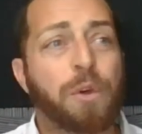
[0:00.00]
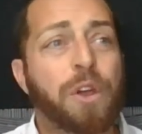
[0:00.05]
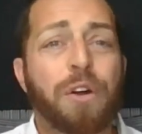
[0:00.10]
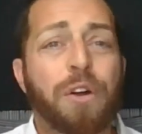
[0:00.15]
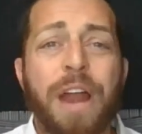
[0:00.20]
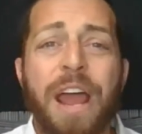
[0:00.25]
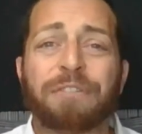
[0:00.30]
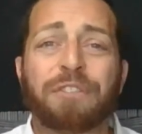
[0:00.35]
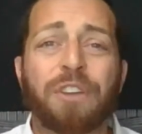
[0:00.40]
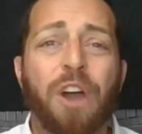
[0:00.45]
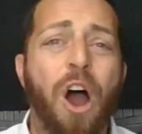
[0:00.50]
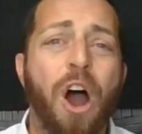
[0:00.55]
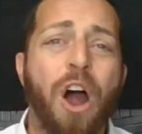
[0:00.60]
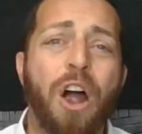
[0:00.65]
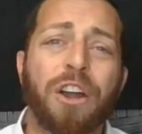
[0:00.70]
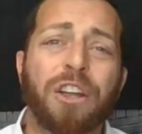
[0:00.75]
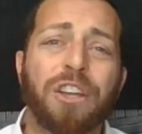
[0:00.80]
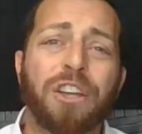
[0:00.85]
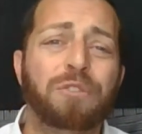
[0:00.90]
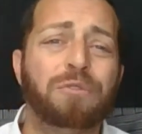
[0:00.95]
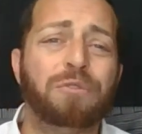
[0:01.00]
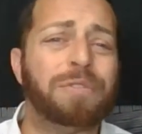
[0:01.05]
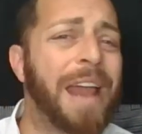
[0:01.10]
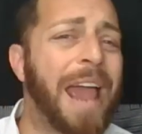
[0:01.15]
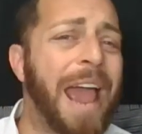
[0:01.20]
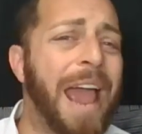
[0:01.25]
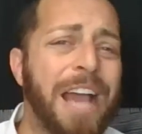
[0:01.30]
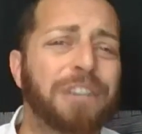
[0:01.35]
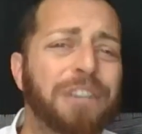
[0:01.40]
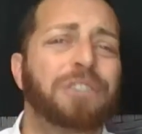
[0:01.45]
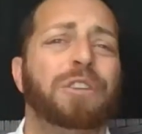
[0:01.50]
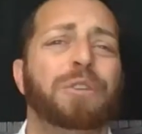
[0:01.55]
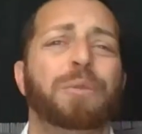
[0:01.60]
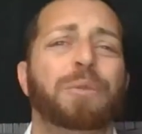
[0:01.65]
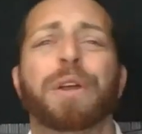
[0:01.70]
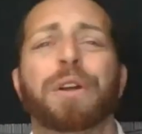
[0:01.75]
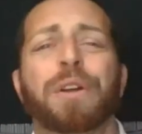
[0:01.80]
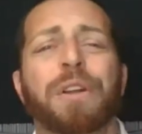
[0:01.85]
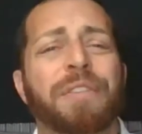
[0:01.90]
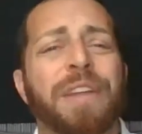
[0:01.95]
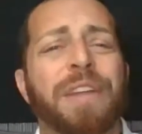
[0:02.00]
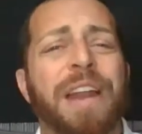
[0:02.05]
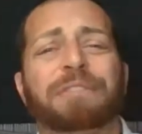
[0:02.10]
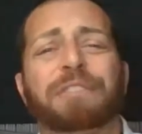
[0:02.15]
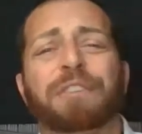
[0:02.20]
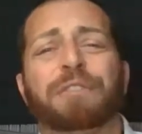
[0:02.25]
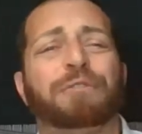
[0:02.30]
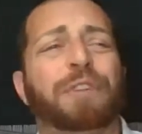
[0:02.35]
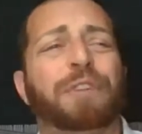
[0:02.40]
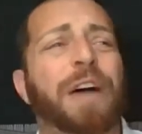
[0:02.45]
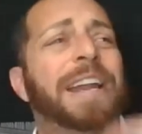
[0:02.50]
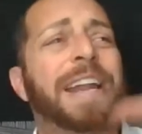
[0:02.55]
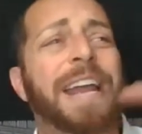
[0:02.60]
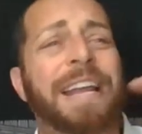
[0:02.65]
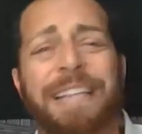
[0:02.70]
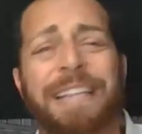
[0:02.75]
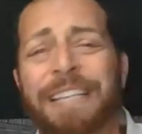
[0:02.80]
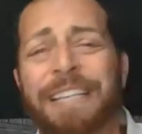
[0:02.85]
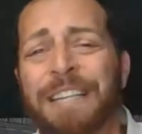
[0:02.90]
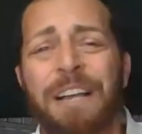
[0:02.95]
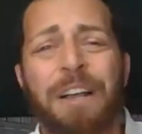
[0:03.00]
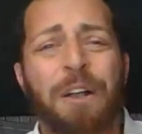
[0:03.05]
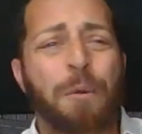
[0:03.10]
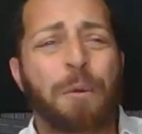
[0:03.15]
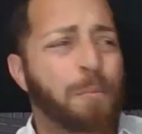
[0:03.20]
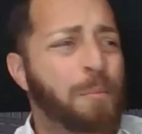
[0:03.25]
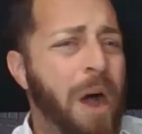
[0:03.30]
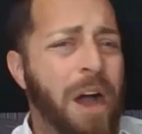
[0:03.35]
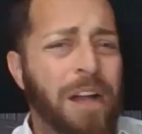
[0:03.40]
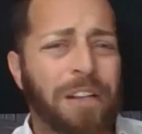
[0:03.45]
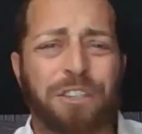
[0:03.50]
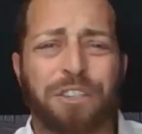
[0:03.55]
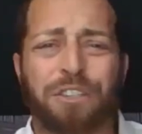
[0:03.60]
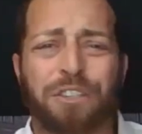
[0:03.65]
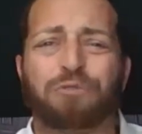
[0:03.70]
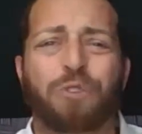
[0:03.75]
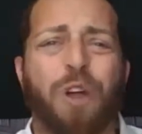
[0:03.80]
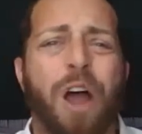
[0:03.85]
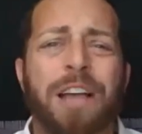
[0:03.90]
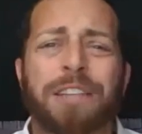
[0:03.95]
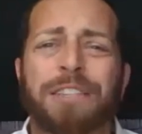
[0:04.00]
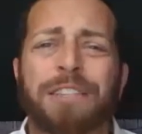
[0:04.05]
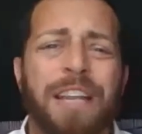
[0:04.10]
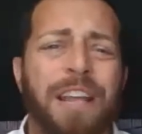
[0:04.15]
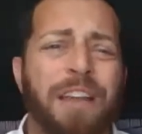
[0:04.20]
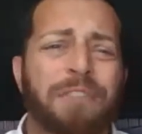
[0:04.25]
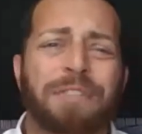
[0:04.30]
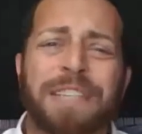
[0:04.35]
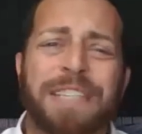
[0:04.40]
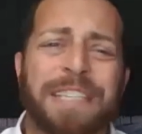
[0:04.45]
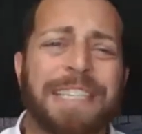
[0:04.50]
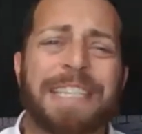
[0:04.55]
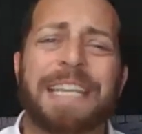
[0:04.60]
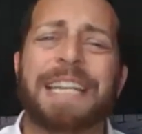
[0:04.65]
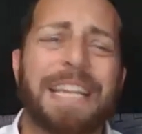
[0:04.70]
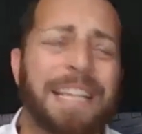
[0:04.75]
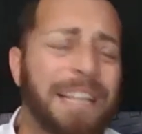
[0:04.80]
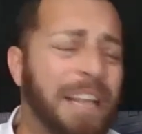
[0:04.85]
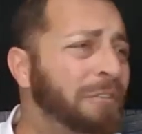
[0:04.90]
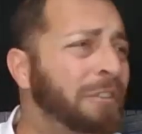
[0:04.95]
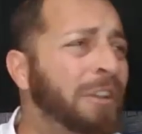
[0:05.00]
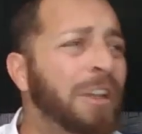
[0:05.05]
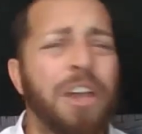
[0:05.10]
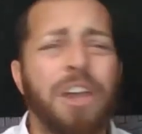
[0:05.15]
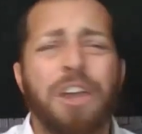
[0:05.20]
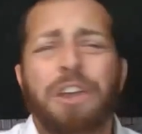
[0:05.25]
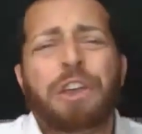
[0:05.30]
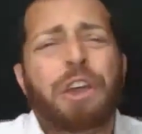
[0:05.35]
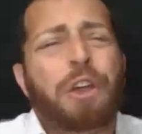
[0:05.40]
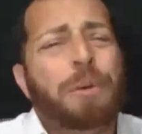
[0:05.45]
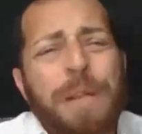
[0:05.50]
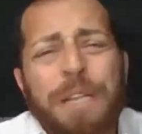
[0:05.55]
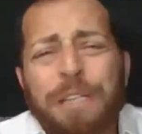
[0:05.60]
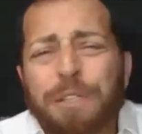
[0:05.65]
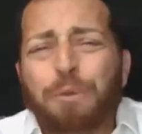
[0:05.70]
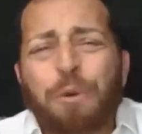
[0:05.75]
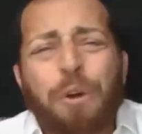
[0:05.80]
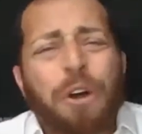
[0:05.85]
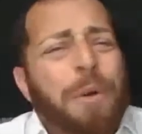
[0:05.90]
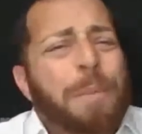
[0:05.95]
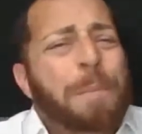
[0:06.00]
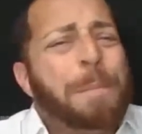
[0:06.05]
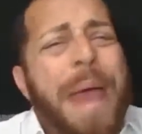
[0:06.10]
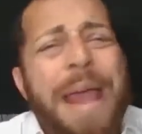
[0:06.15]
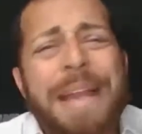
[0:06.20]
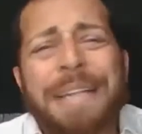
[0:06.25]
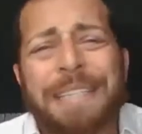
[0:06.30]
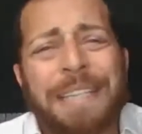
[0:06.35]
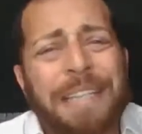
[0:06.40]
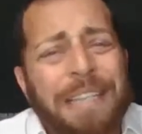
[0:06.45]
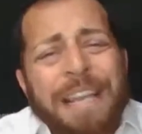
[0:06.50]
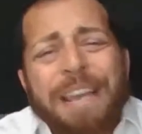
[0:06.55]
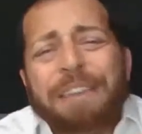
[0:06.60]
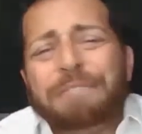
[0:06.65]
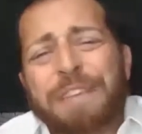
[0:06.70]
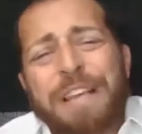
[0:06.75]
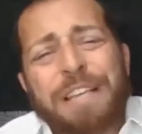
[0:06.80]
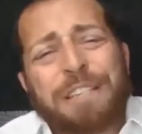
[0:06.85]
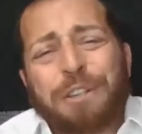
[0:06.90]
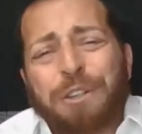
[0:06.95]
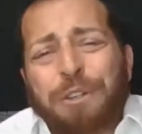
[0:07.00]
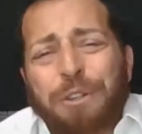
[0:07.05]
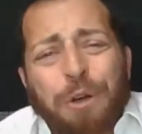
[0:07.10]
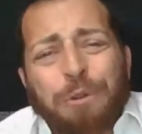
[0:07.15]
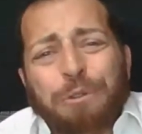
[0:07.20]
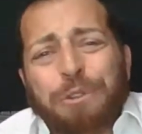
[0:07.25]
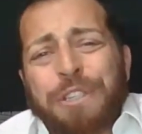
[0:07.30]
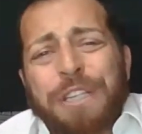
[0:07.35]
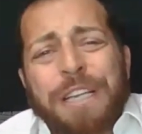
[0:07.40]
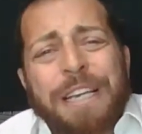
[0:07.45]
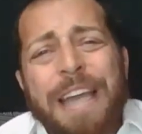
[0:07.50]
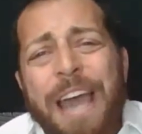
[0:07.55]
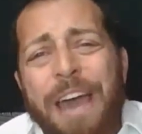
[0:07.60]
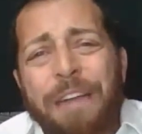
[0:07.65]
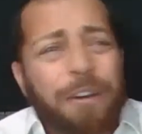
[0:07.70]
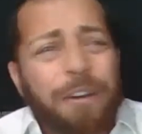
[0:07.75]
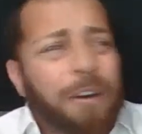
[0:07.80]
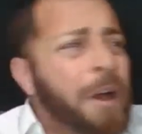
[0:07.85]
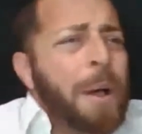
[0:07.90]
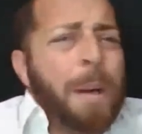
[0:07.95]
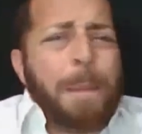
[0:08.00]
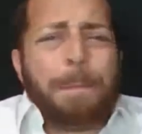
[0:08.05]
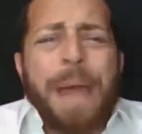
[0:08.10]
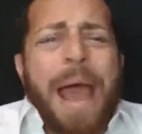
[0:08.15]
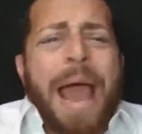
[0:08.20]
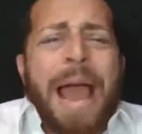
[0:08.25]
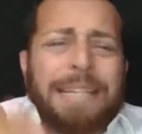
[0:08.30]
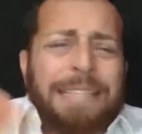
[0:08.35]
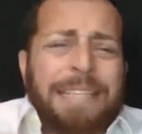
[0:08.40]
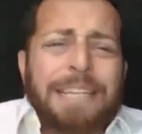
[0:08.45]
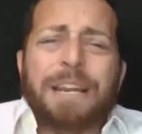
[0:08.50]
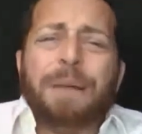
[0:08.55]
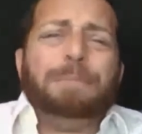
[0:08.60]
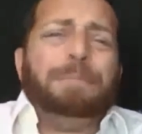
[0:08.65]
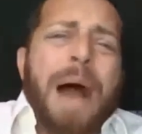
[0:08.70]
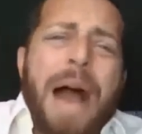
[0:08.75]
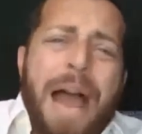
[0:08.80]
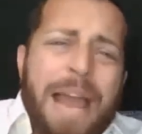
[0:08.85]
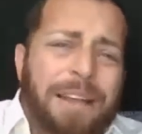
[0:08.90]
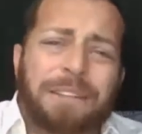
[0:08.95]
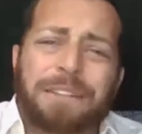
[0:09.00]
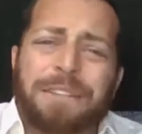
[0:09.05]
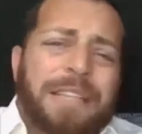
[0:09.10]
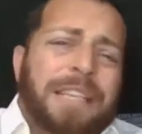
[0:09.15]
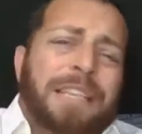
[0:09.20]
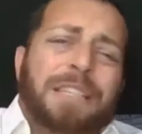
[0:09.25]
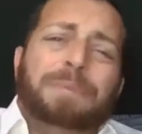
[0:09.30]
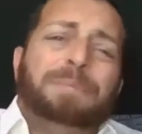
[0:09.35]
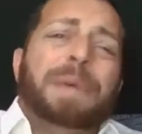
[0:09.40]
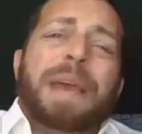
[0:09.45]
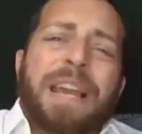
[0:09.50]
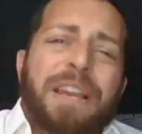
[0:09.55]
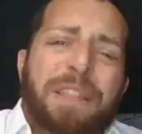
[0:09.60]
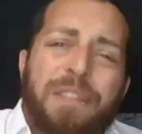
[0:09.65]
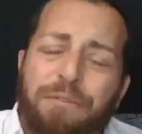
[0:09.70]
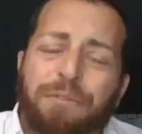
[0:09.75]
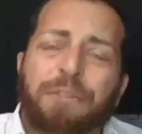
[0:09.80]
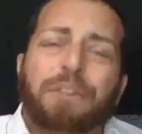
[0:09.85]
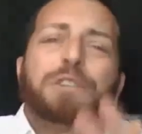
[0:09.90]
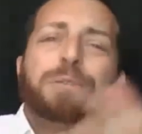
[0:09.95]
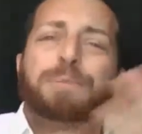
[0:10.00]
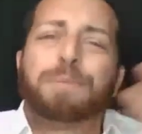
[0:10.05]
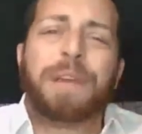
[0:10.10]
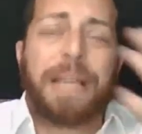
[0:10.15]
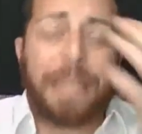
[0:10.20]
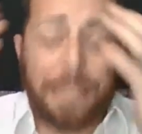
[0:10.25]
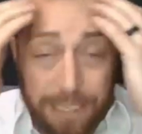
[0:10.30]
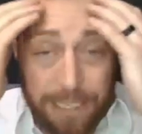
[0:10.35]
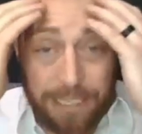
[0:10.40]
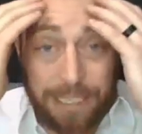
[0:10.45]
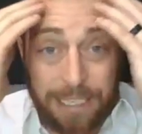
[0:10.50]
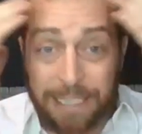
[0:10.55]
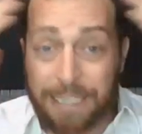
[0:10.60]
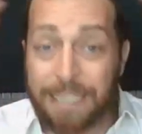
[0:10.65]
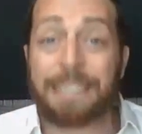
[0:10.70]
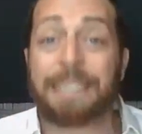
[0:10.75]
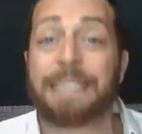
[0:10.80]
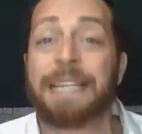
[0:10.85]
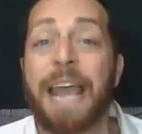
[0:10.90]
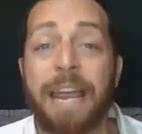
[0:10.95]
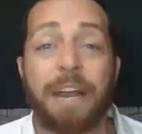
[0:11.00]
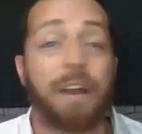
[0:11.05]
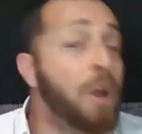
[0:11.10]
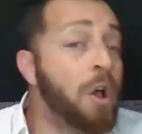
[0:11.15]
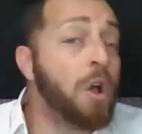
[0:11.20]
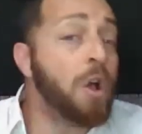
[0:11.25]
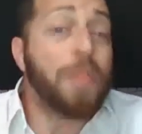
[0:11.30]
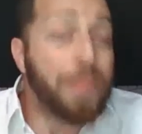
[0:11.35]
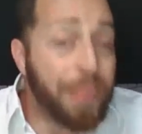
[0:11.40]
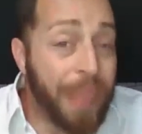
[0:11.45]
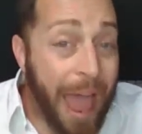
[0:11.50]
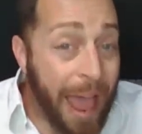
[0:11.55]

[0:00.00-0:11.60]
We don't have to argue nationally. We don't even have to fight at this monstrosity of a city level. Humans weren't meant to live this close together, packed into piles this big in the first place. This is insane.